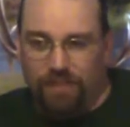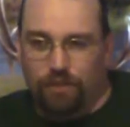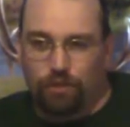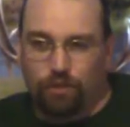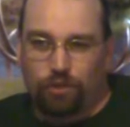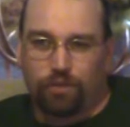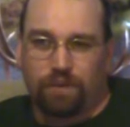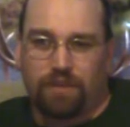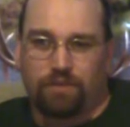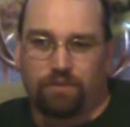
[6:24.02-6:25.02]
Look
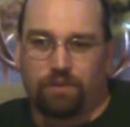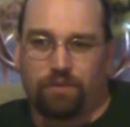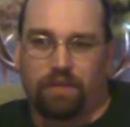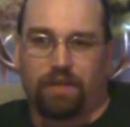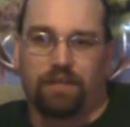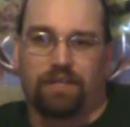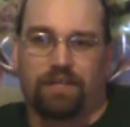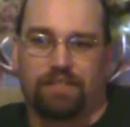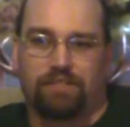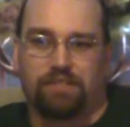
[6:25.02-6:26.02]
around your local area
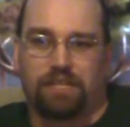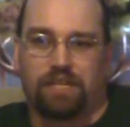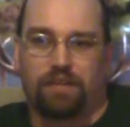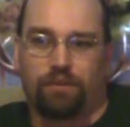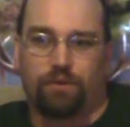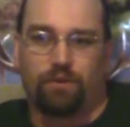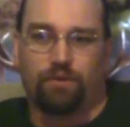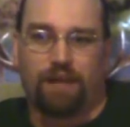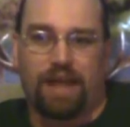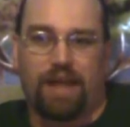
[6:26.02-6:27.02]
and see who
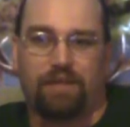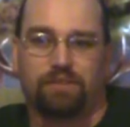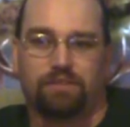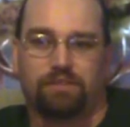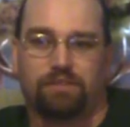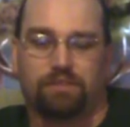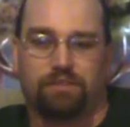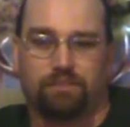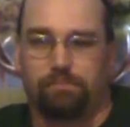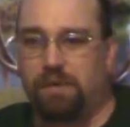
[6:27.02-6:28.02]
has
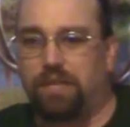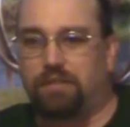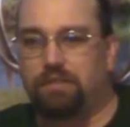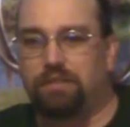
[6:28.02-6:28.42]
meat